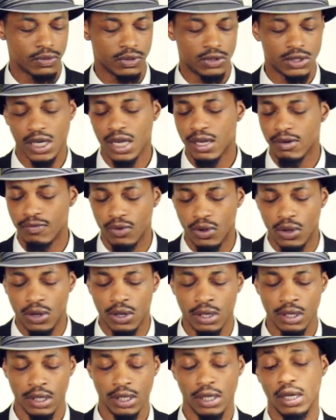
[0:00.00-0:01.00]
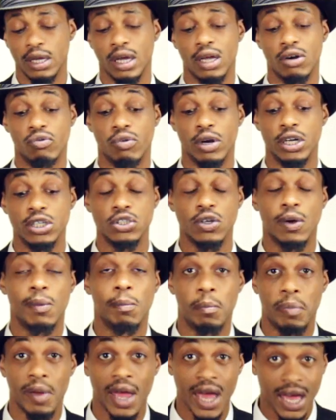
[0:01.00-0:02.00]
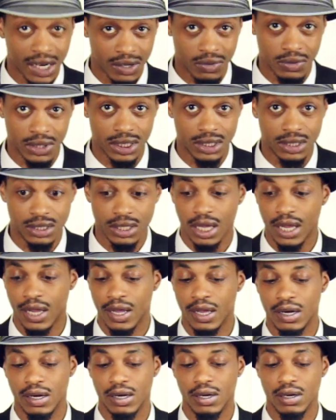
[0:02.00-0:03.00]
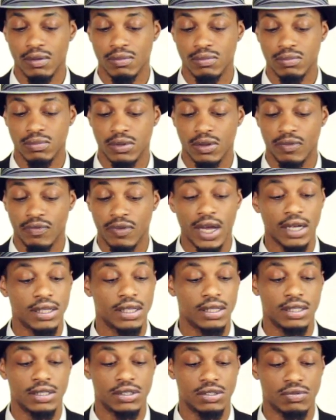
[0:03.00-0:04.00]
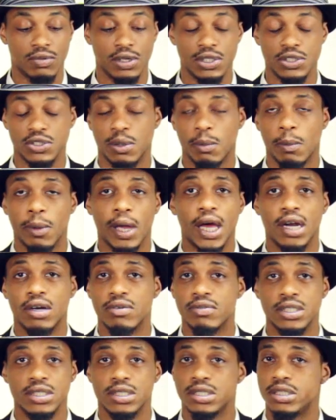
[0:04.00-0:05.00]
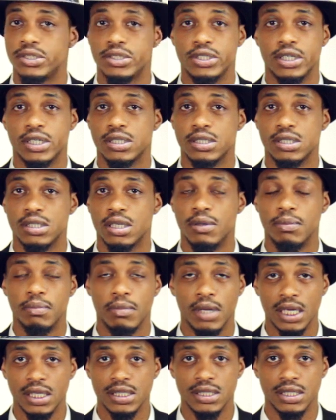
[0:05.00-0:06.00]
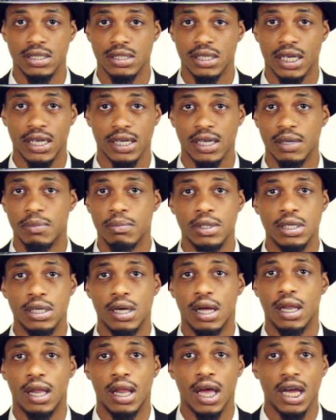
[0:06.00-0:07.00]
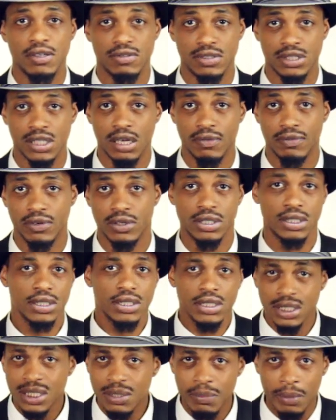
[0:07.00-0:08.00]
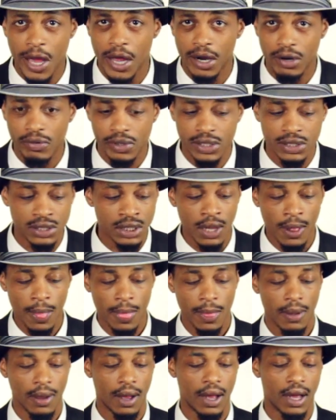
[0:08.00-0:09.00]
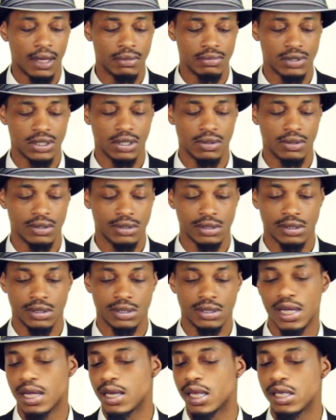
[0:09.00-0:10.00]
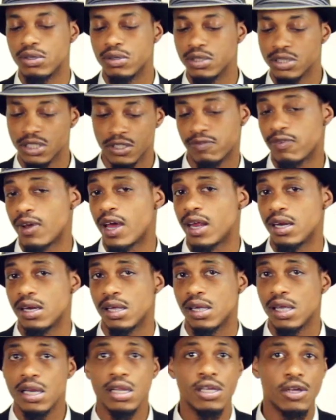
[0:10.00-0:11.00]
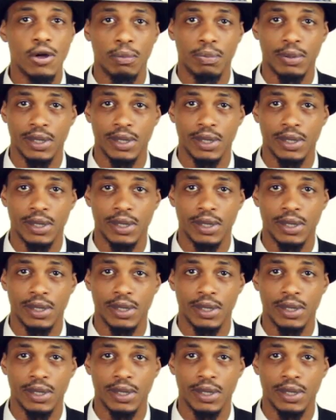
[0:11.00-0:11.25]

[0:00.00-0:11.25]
Second of all, it runs on batteries. And the fact that this runs on batteries is just amazing. That can be a lifesaver. It's C batteries. So it's not like you can just find it any old